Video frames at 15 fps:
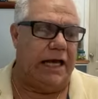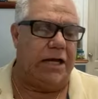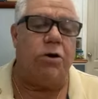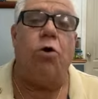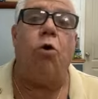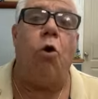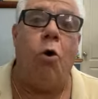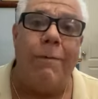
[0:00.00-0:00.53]

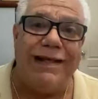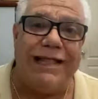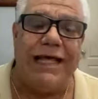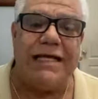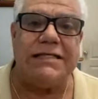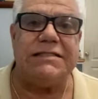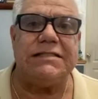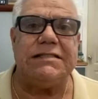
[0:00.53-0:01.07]
and whom it
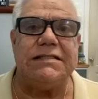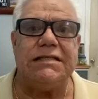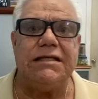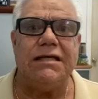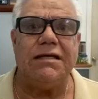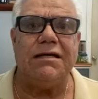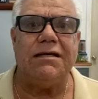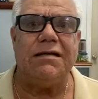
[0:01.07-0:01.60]
is,
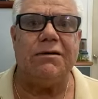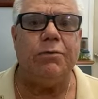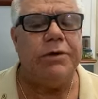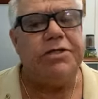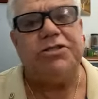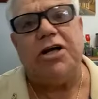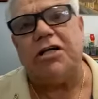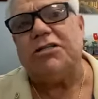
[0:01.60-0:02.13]

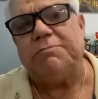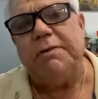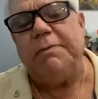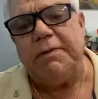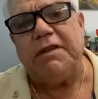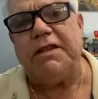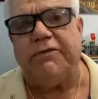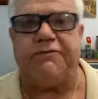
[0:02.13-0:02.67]
we judge
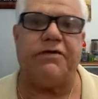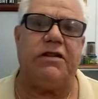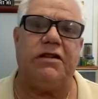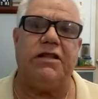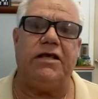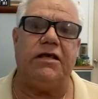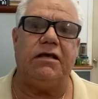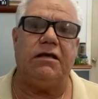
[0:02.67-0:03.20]
people
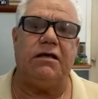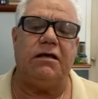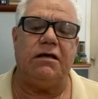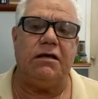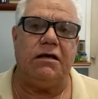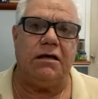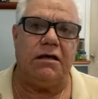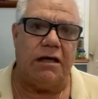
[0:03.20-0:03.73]
differently.
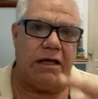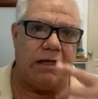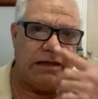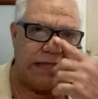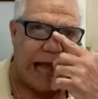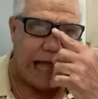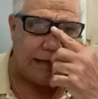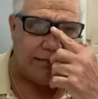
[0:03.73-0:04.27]

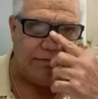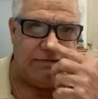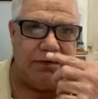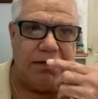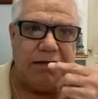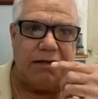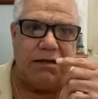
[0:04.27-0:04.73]
That